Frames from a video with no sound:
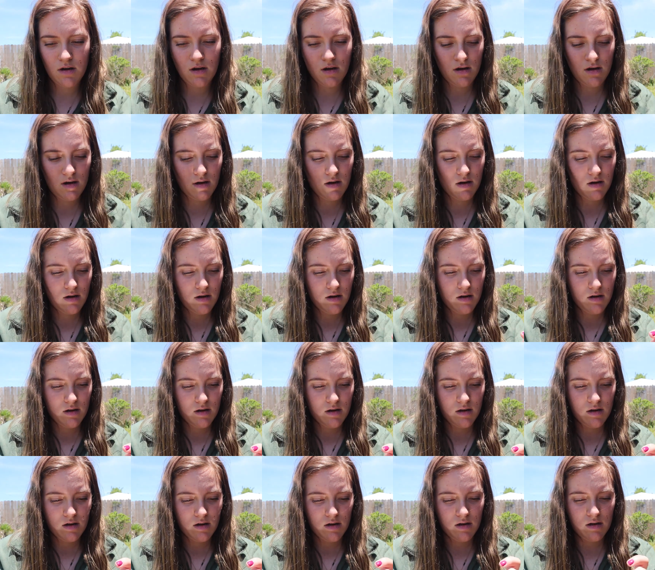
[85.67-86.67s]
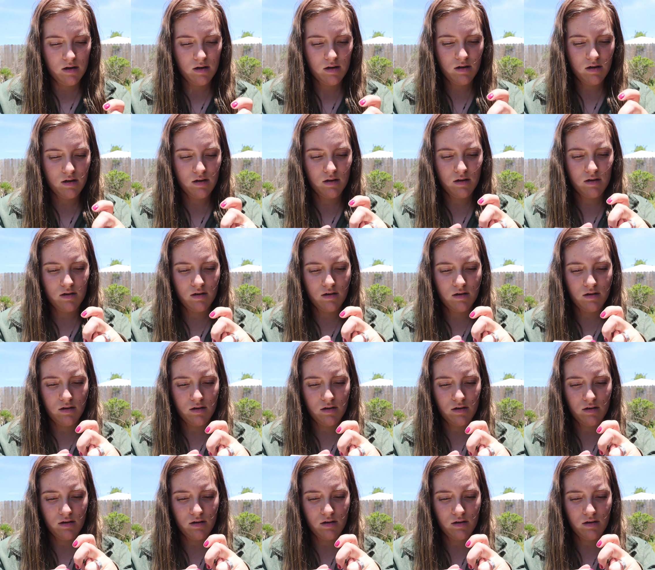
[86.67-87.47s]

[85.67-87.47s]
[no speech]